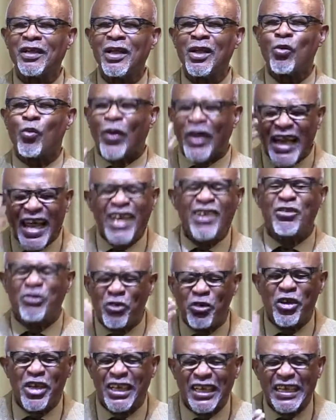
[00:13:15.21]
When I
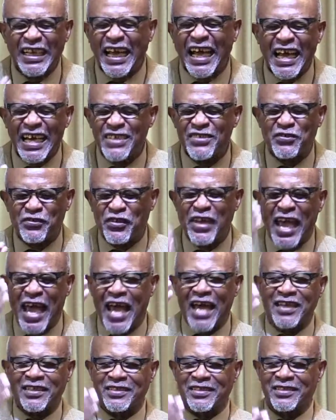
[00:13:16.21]
realize
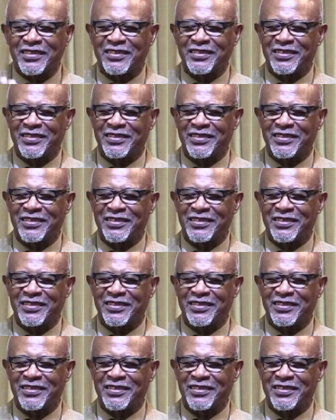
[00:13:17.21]
that,